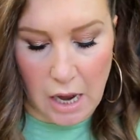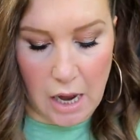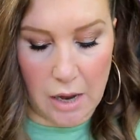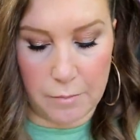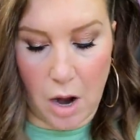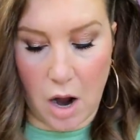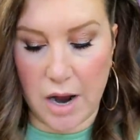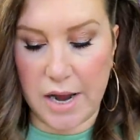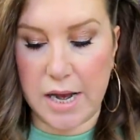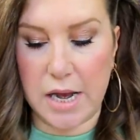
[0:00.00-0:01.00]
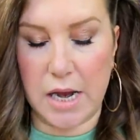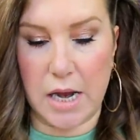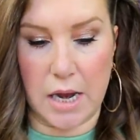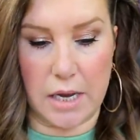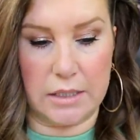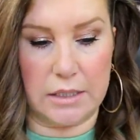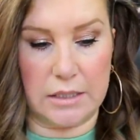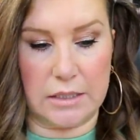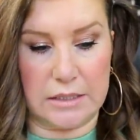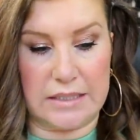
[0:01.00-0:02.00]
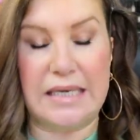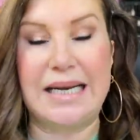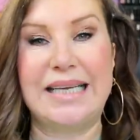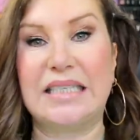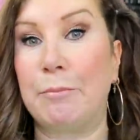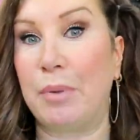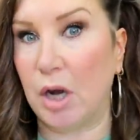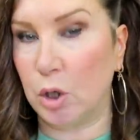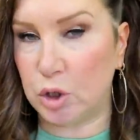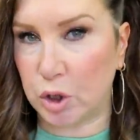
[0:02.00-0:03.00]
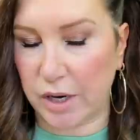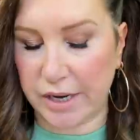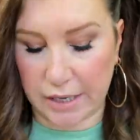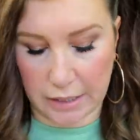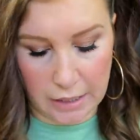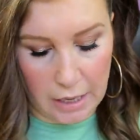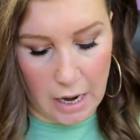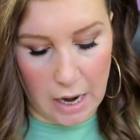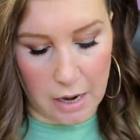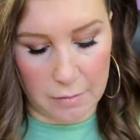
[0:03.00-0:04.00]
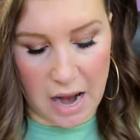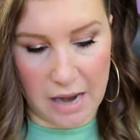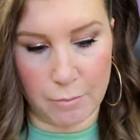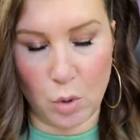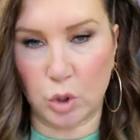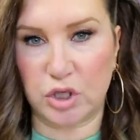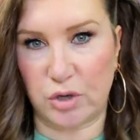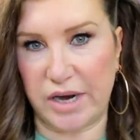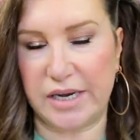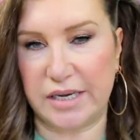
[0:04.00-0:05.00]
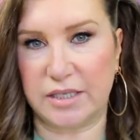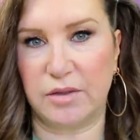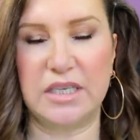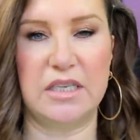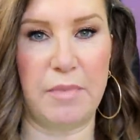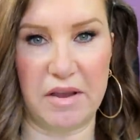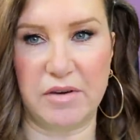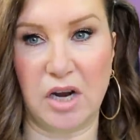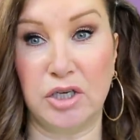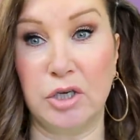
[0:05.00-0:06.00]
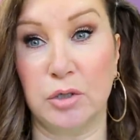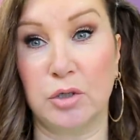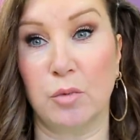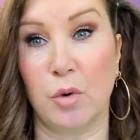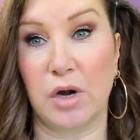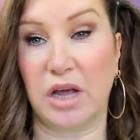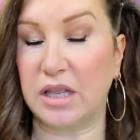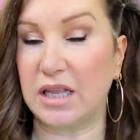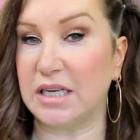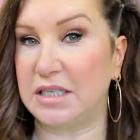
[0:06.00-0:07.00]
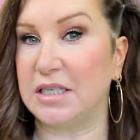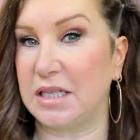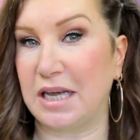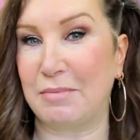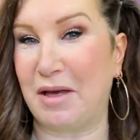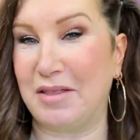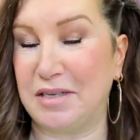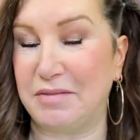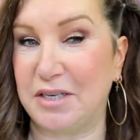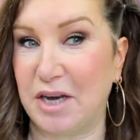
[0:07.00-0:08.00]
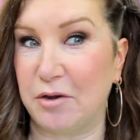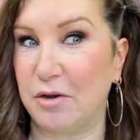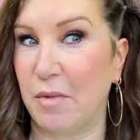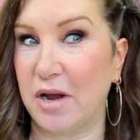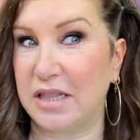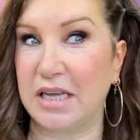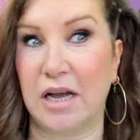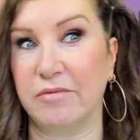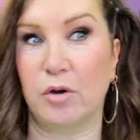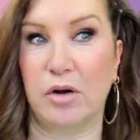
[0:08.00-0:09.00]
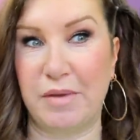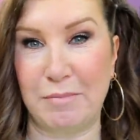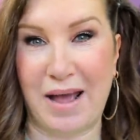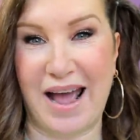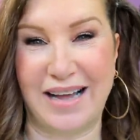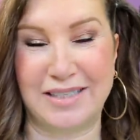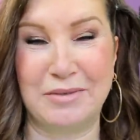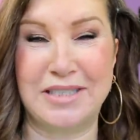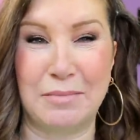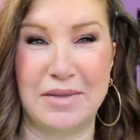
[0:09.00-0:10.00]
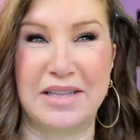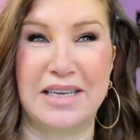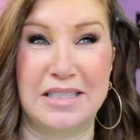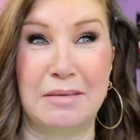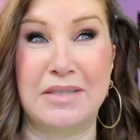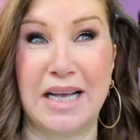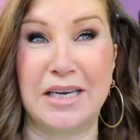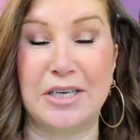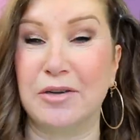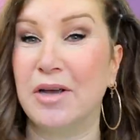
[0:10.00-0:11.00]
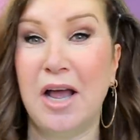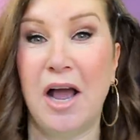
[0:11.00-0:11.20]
Um, I did less blow drying um, and more straightening. So this is a bit of an unusual one. I think this is the thing about this video. You might think I've gone a bit mad with some of the things I'm telling you.